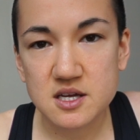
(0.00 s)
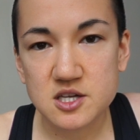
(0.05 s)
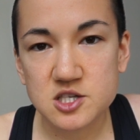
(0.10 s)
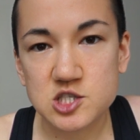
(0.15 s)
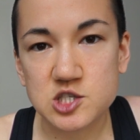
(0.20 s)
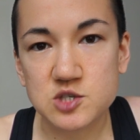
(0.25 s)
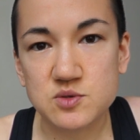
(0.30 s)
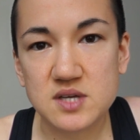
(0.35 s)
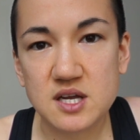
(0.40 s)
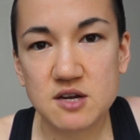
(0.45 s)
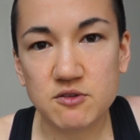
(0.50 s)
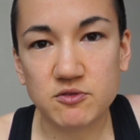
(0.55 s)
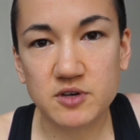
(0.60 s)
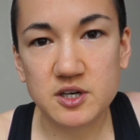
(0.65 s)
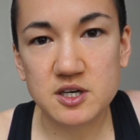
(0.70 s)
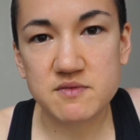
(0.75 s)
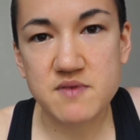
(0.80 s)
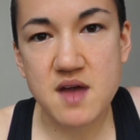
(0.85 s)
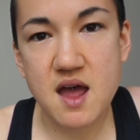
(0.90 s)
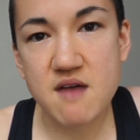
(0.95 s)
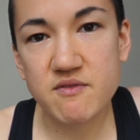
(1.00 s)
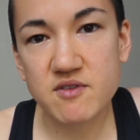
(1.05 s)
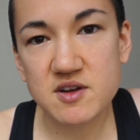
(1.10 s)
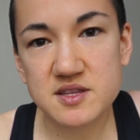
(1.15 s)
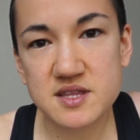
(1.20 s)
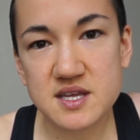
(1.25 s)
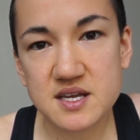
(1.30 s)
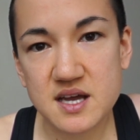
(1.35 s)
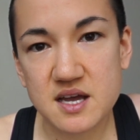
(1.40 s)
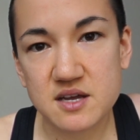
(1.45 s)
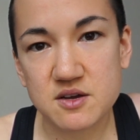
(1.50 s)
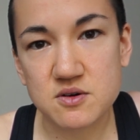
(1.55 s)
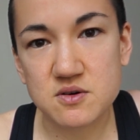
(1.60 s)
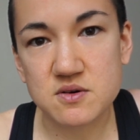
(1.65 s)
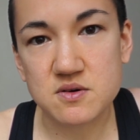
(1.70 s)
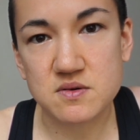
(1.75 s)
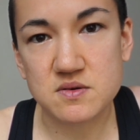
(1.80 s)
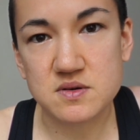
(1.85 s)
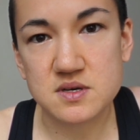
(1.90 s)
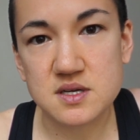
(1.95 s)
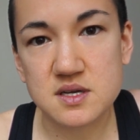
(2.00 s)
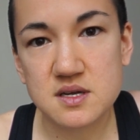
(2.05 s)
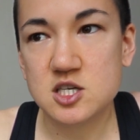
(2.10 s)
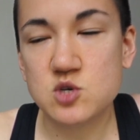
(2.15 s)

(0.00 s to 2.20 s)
to get rid of everything I owned